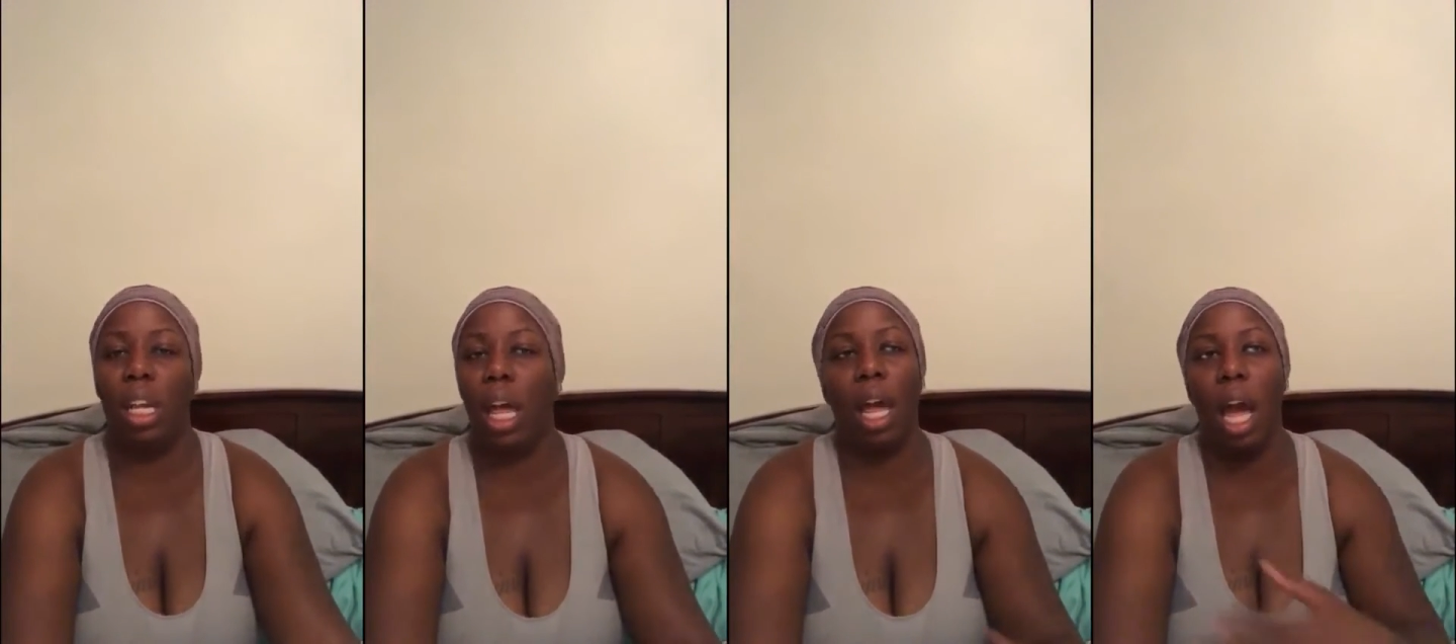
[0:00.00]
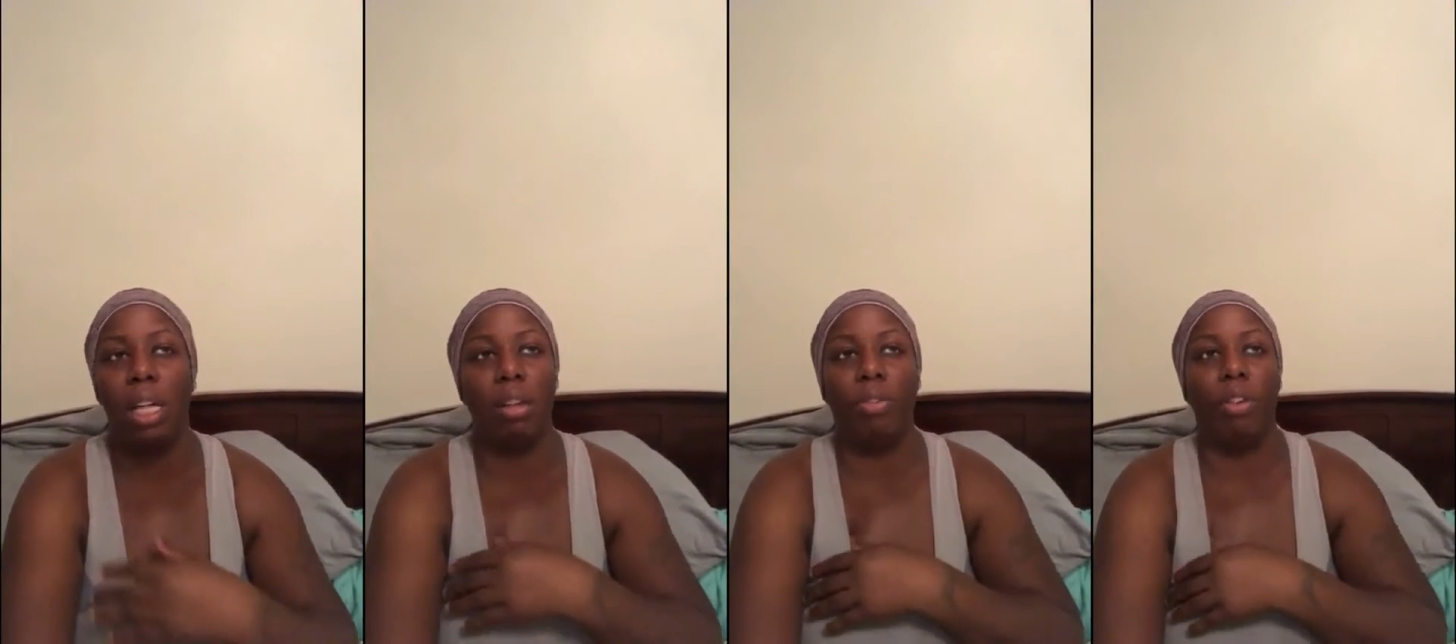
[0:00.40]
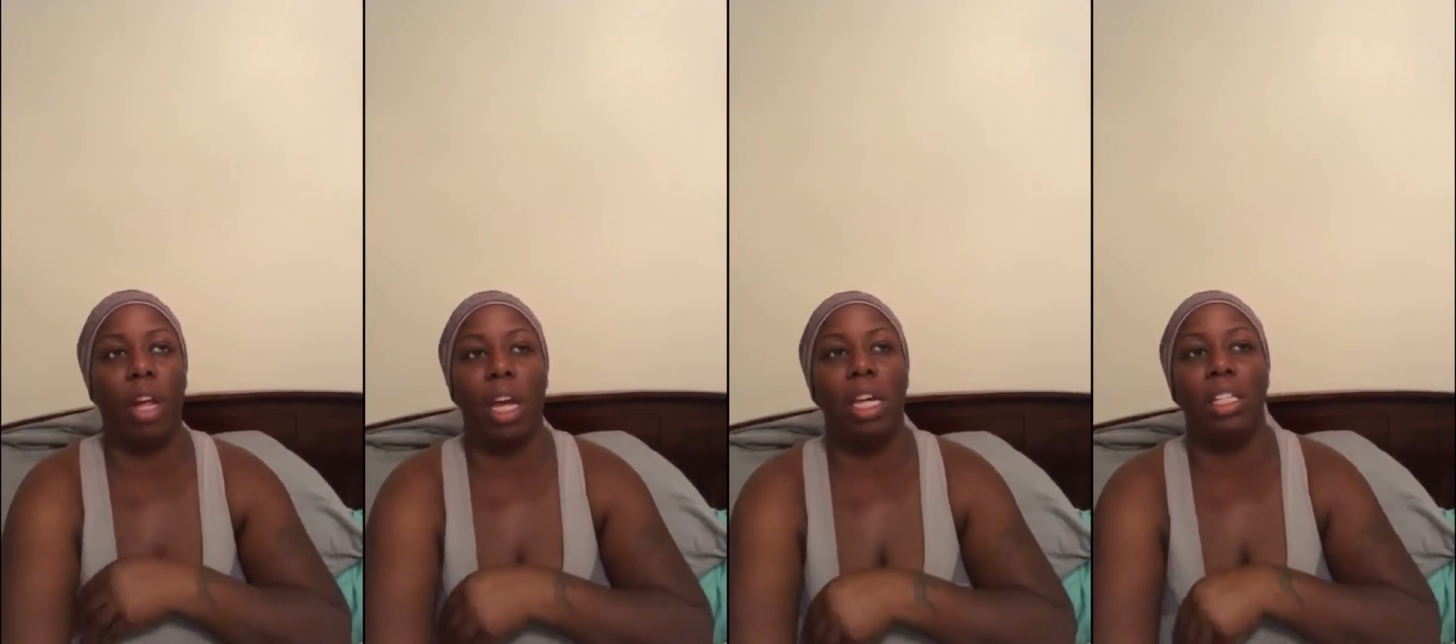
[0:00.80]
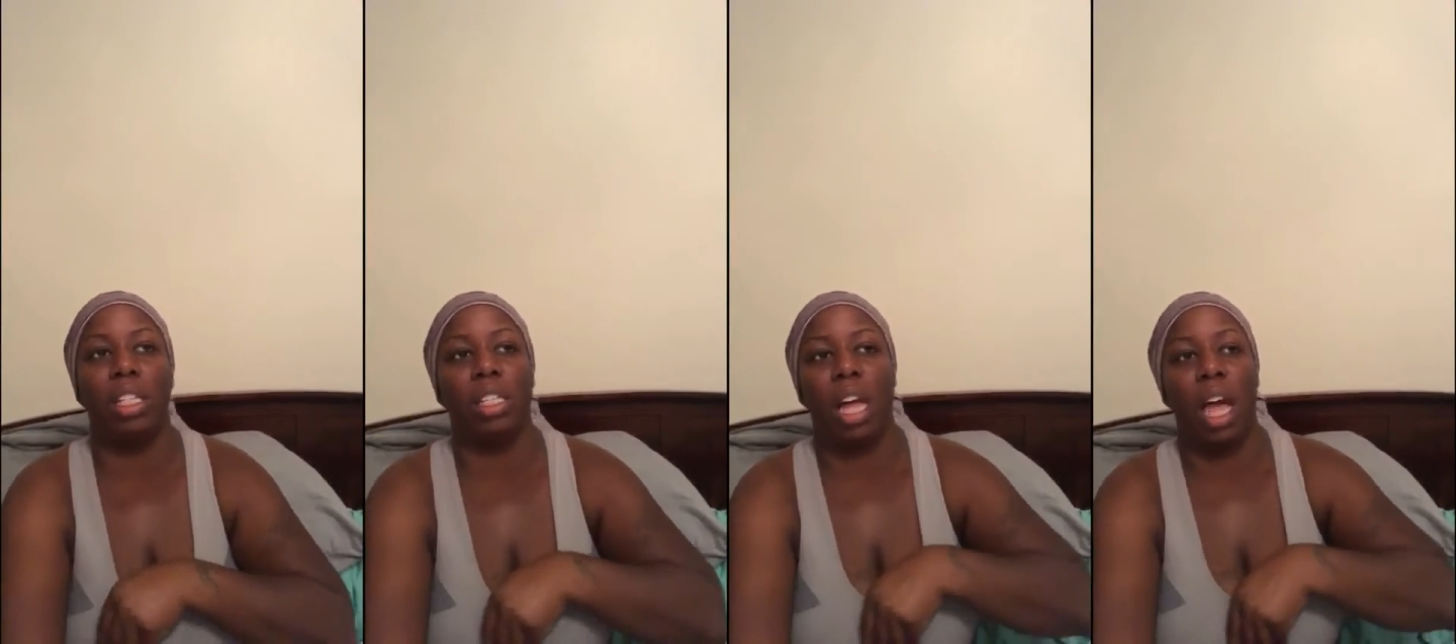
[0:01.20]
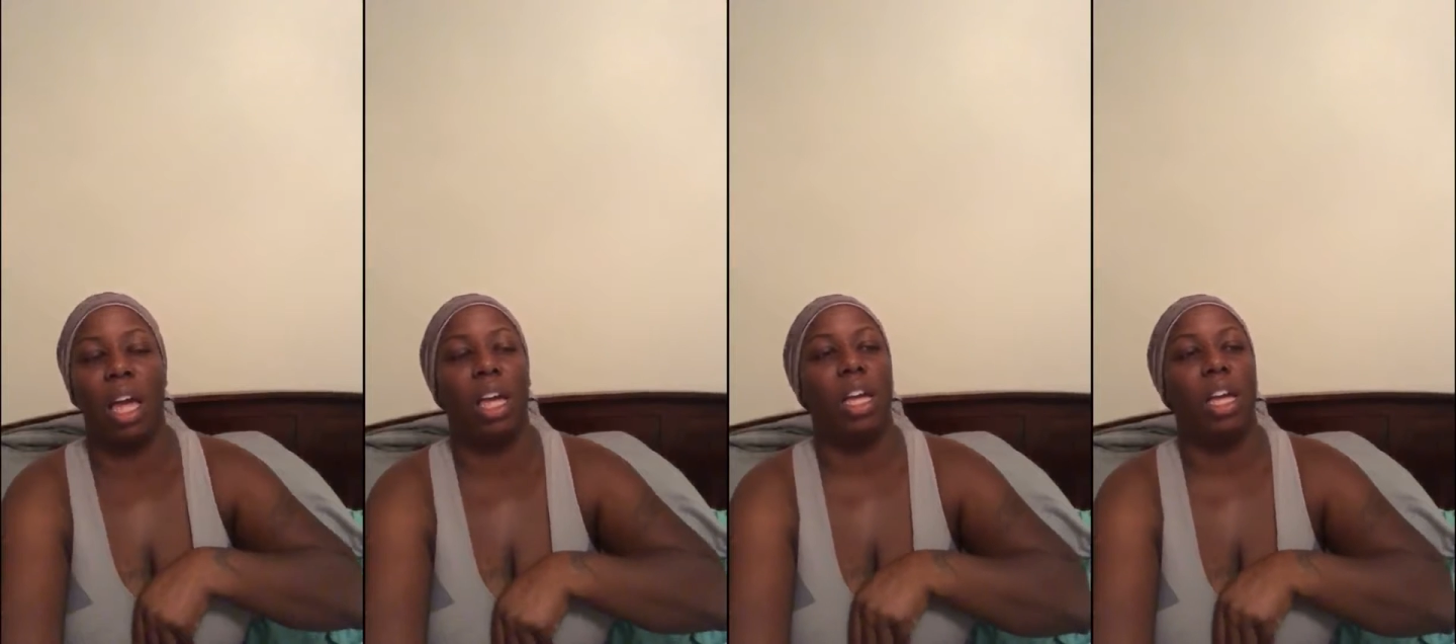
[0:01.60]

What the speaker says: Like, I just feel like he's just like,